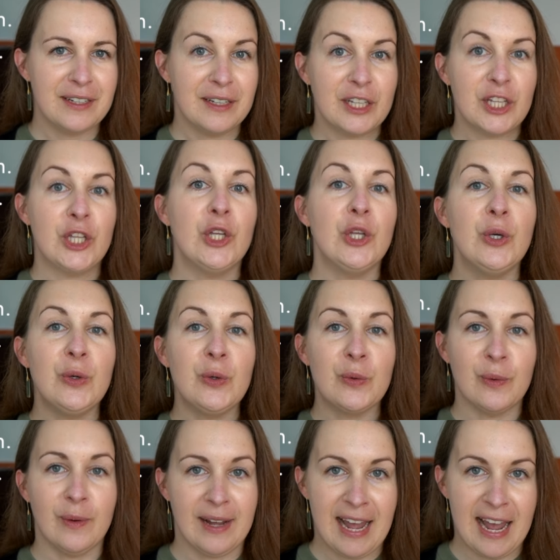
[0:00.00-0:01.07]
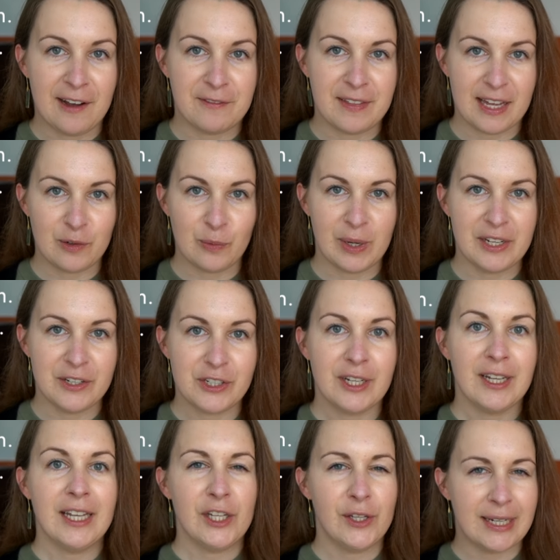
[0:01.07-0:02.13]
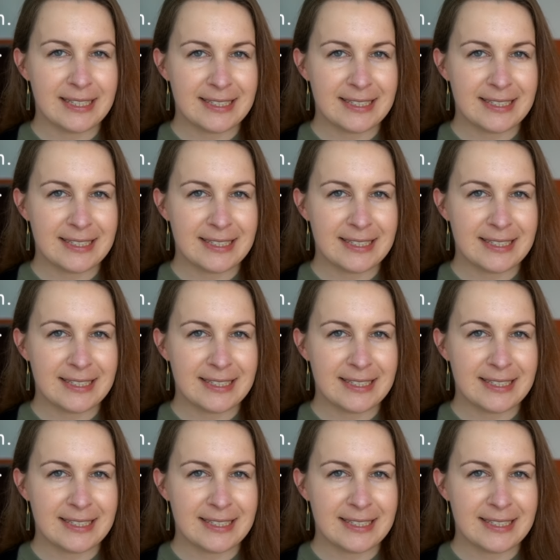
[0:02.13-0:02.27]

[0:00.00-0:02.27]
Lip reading: You have that wish. You can